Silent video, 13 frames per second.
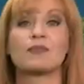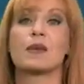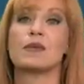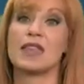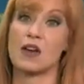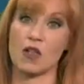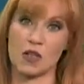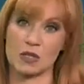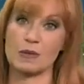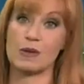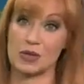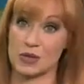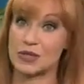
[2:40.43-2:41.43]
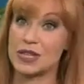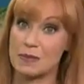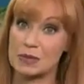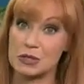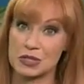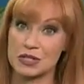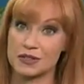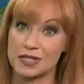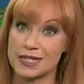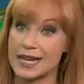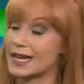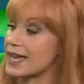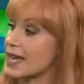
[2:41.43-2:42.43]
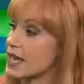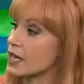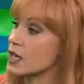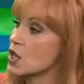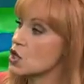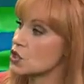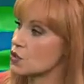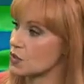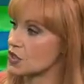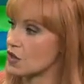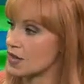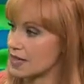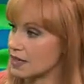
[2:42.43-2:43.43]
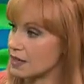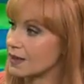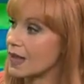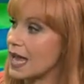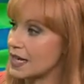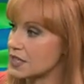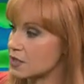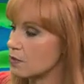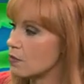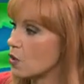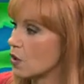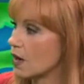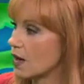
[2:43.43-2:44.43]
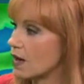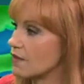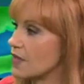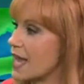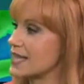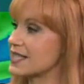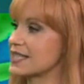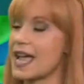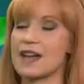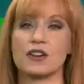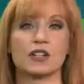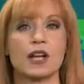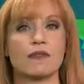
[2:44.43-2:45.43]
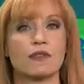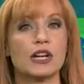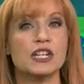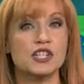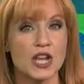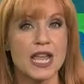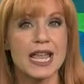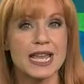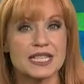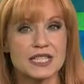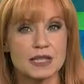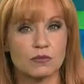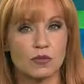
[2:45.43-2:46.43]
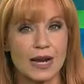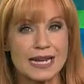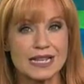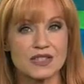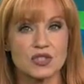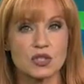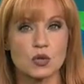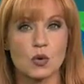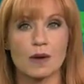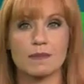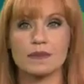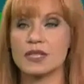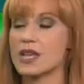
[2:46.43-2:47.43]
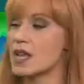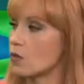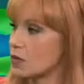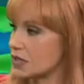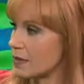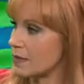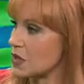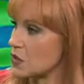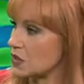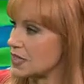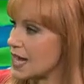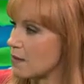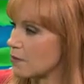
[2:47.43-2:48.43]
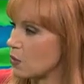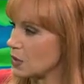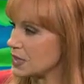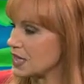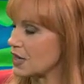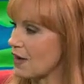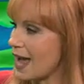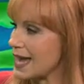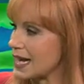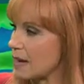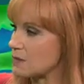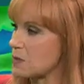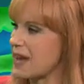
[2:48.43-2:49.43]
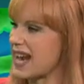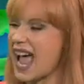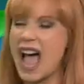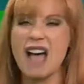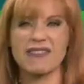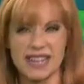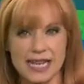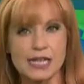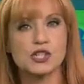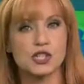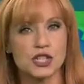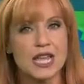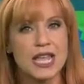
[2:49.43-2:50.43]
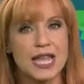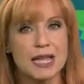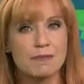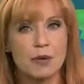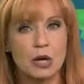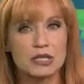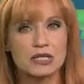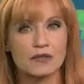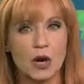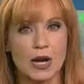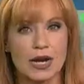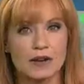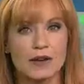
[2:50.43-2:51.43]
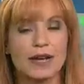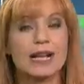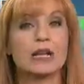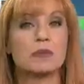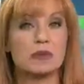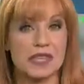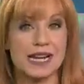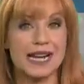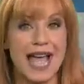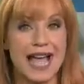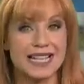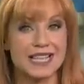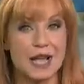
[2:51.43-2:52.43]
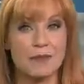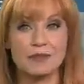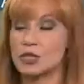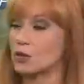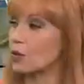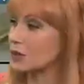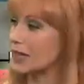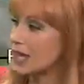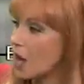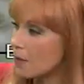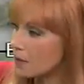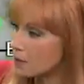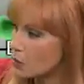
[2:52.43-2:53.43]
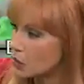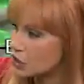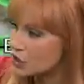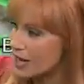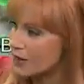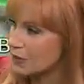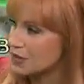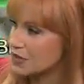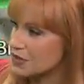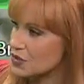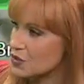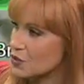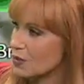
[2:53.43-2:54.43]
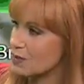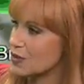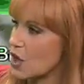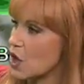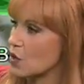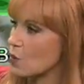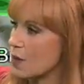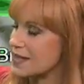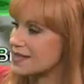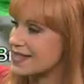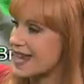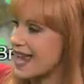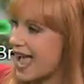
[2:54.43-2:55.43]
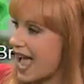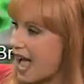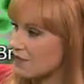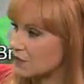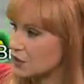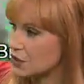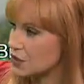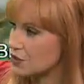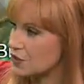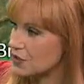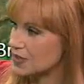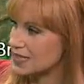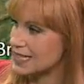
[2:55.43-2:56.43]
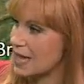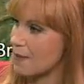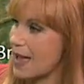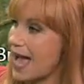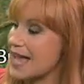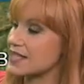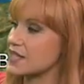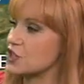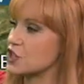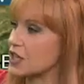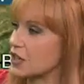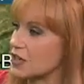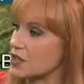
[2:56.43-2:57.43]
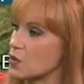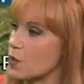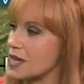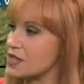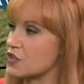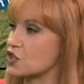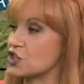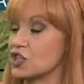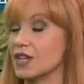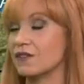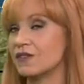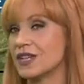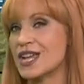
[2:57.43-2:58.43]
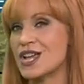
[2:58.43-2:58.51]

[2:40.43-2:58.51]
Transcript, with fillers: But that'll also be when those temperatures start to take a hit. So we're starting to collect more of that scattered coverage in some rain and storms with some of those downpours here adding up to about a half an inch in parts of our area. But then it adds up to only a couple more showers and storms on Wednesday afternoon. You can see that passage here as the winds shift.